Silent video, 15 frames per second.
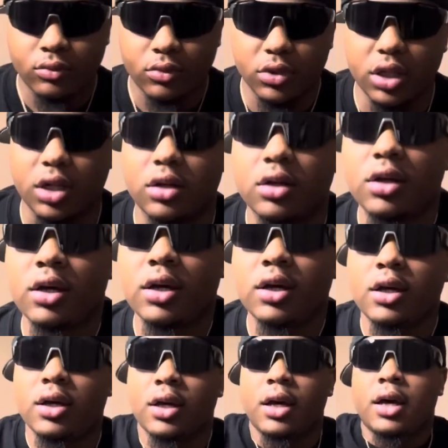Yeah.
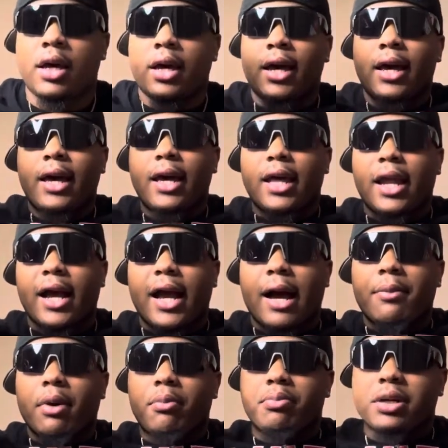And I got
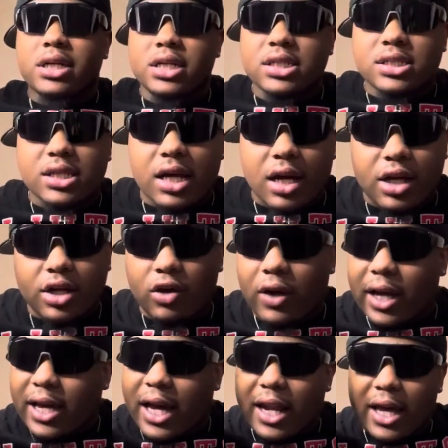more bullets. Y'all know I
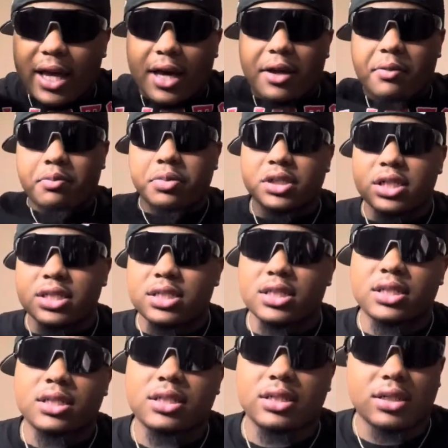gotta have the bullets.
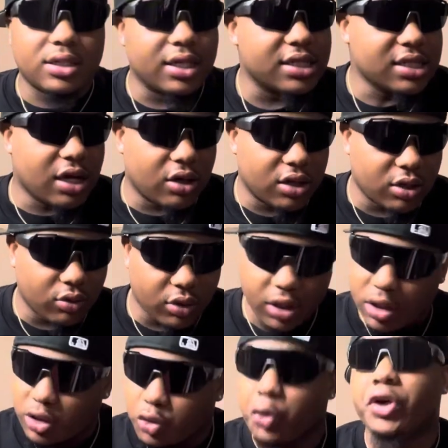This only
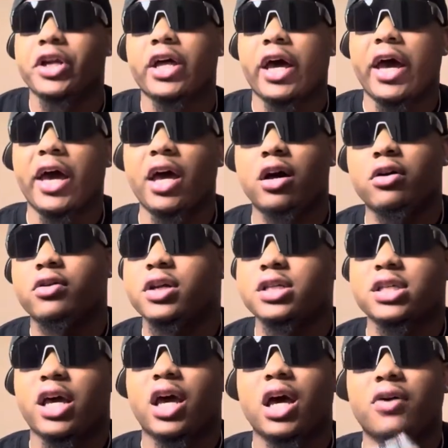what three and a half. This
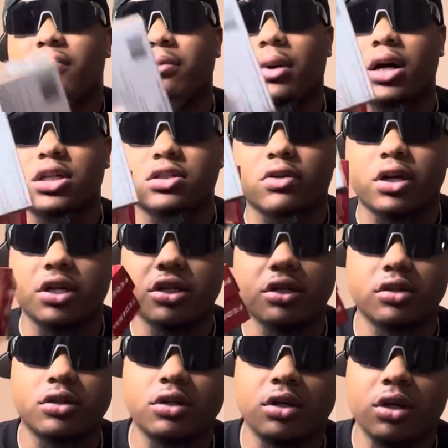a half a box right here.
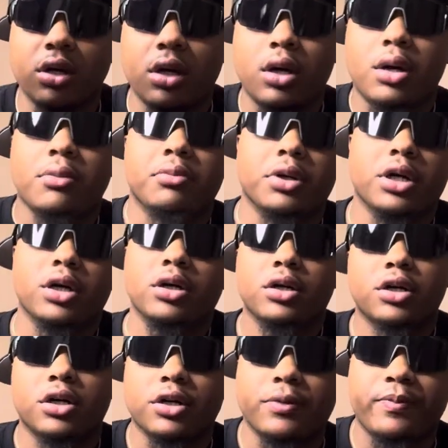But
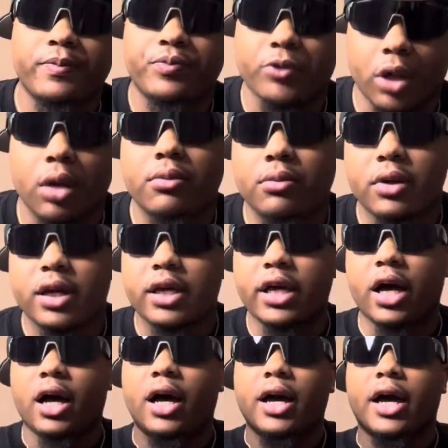uh,
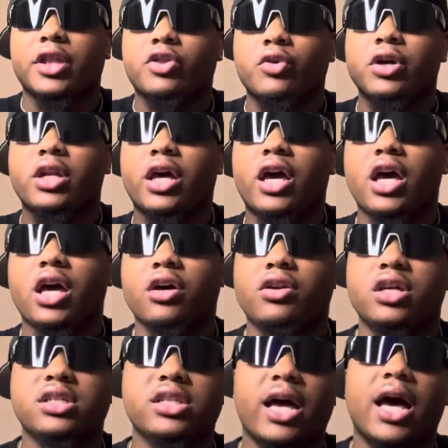yeah, I got three and a half.
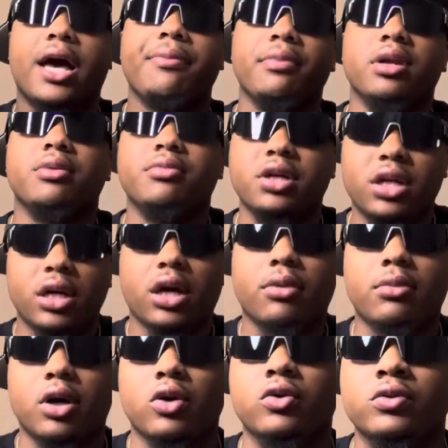This nine millimeter
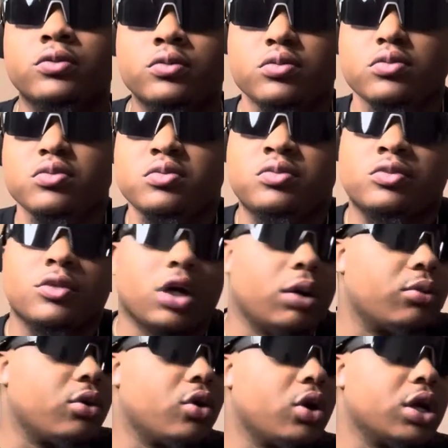ammo. I'm
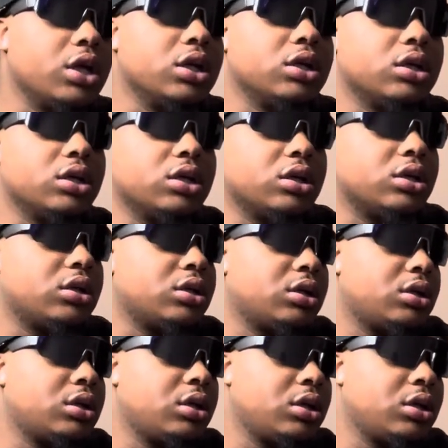going to uh,